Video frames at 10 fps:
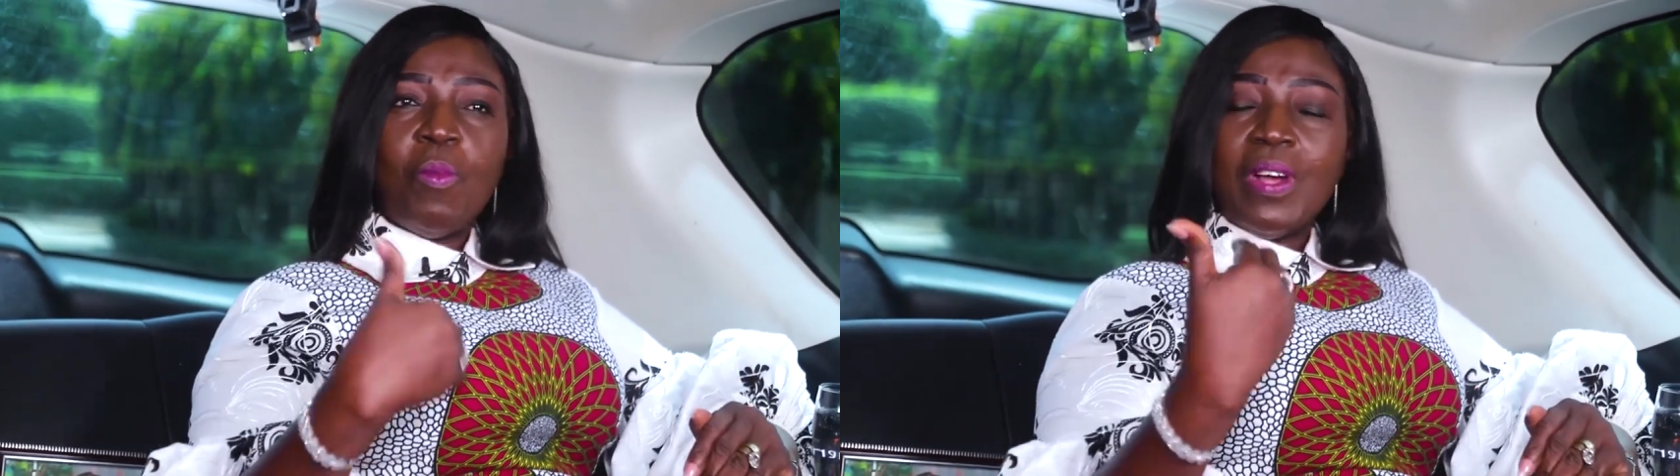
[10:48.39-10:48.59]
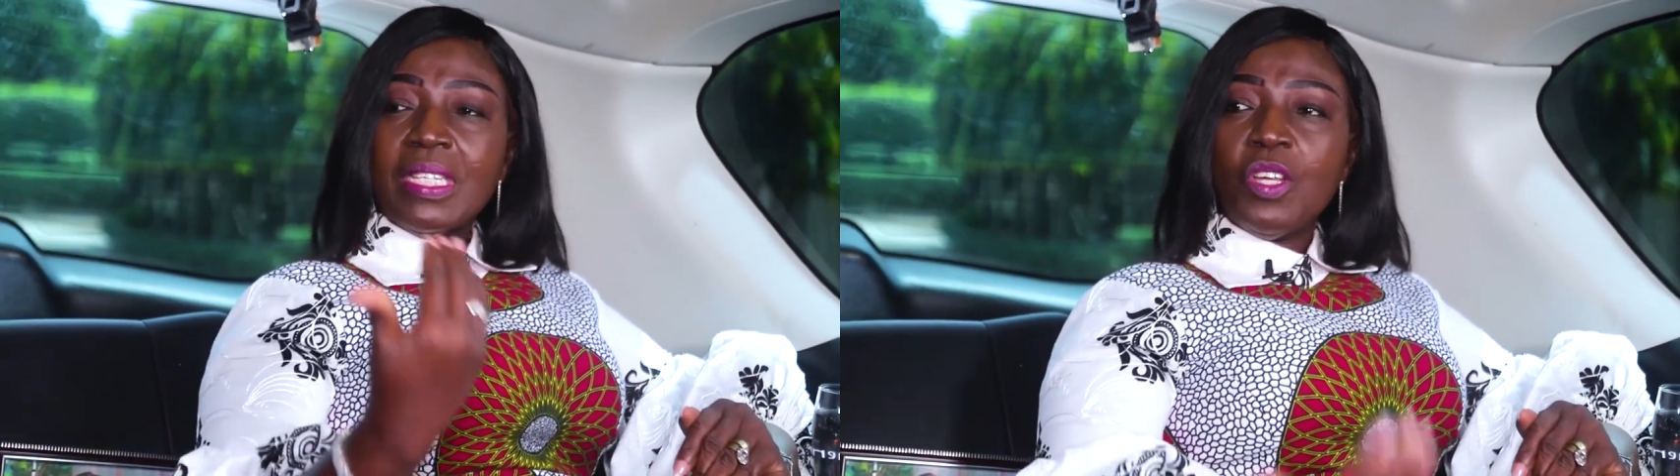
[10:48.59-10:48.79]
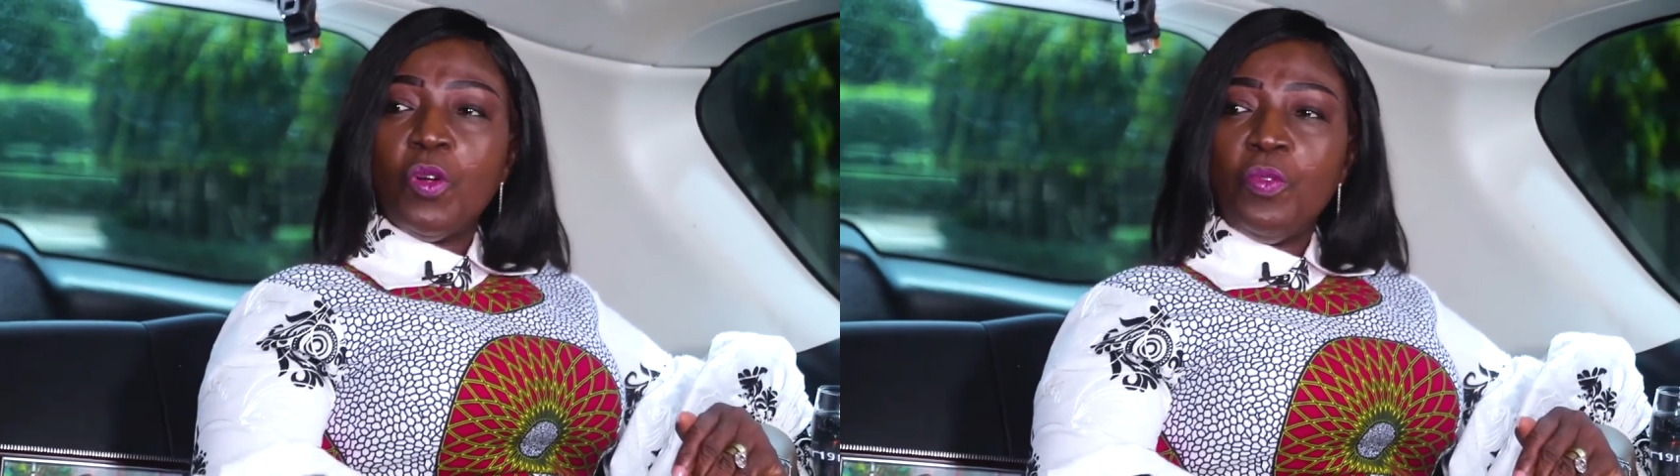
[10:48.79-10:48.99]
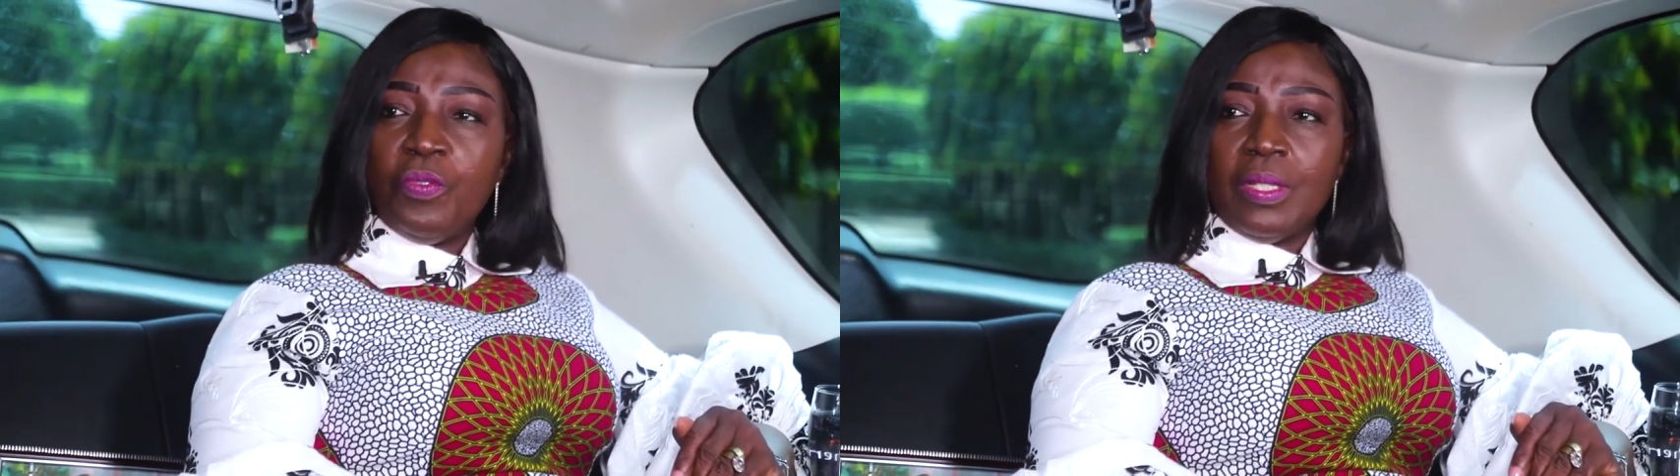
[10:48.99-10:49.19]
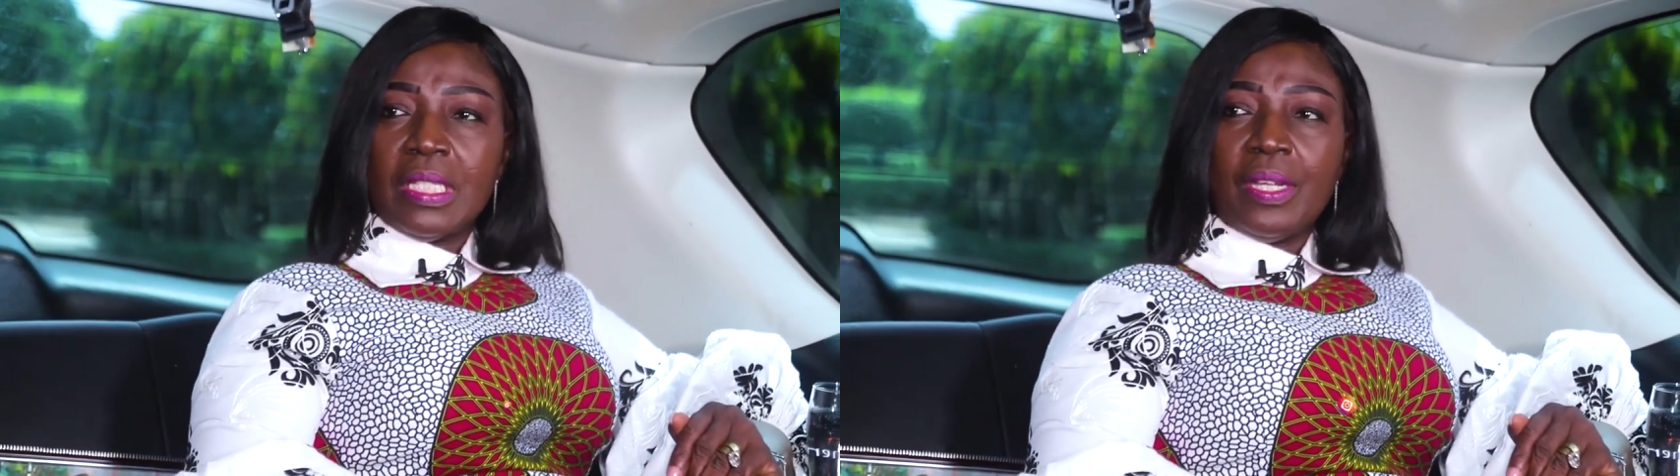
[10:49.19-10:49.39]
Obwasi go
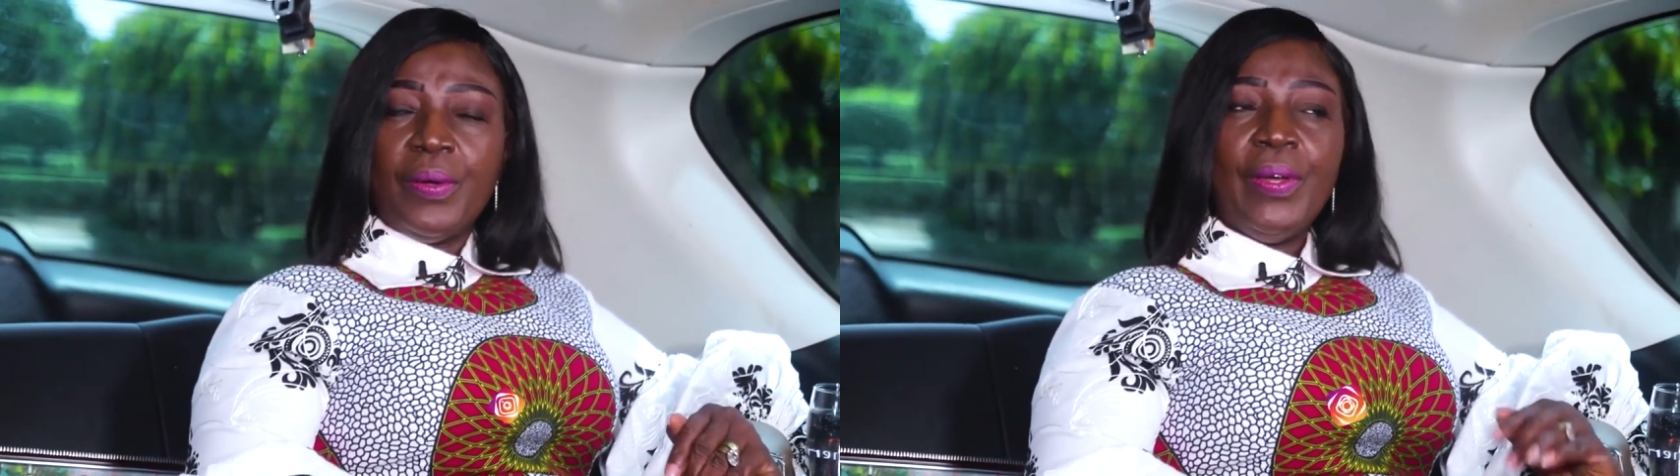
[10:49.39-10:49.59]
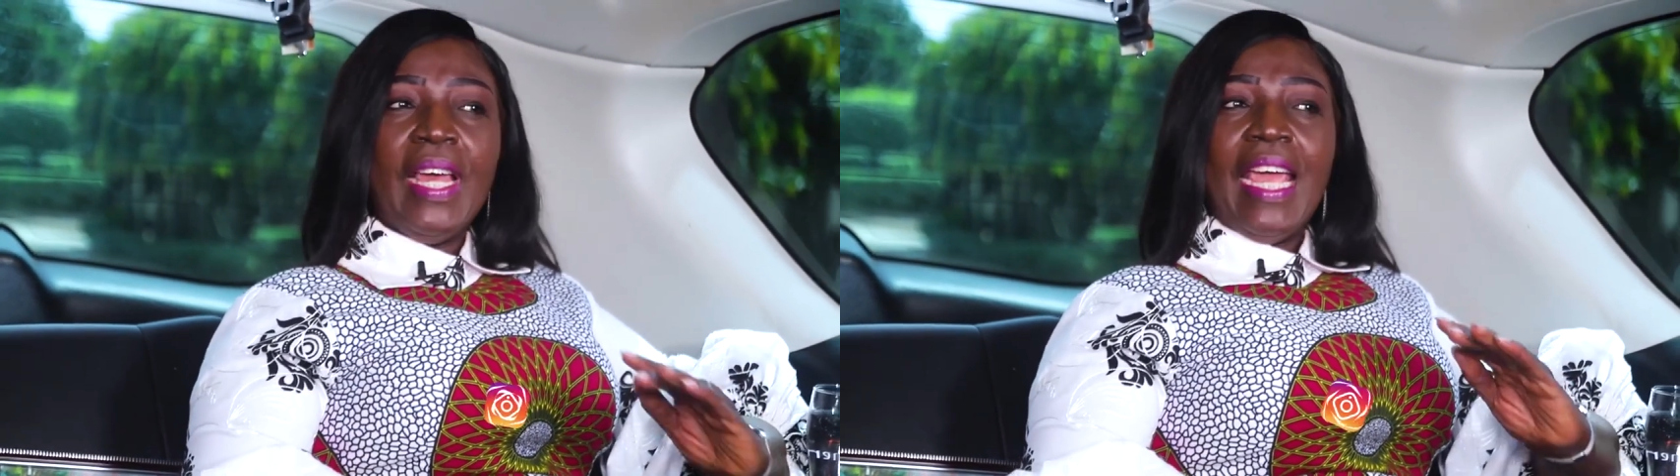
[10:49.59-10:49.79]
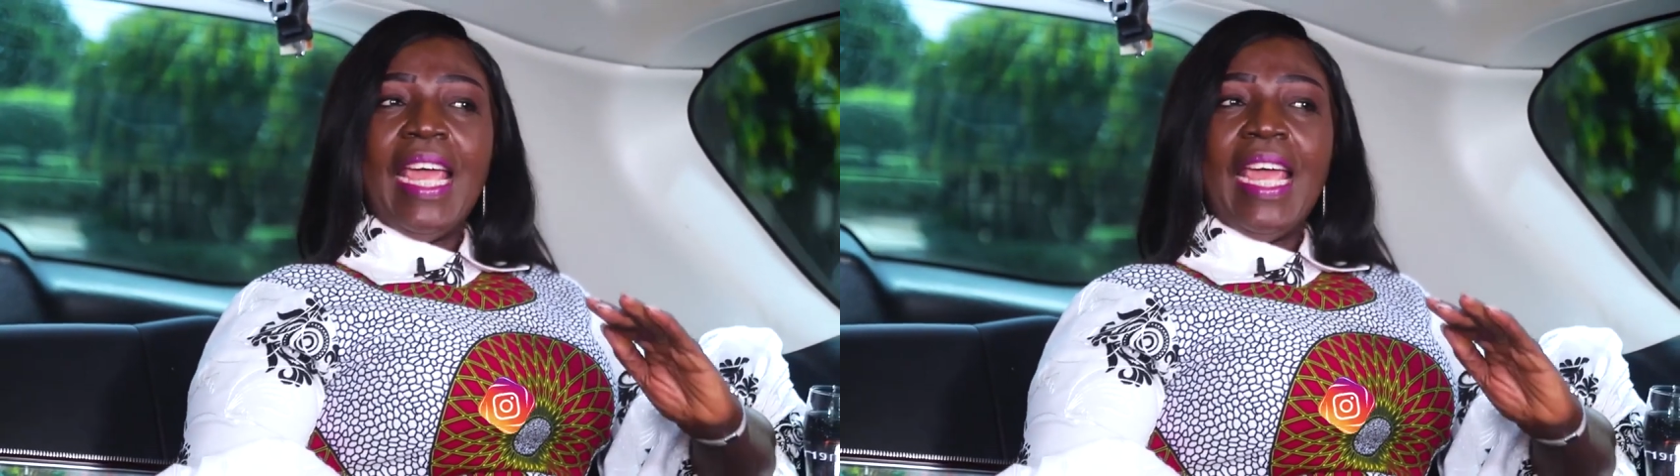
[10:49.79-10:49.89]
forth no.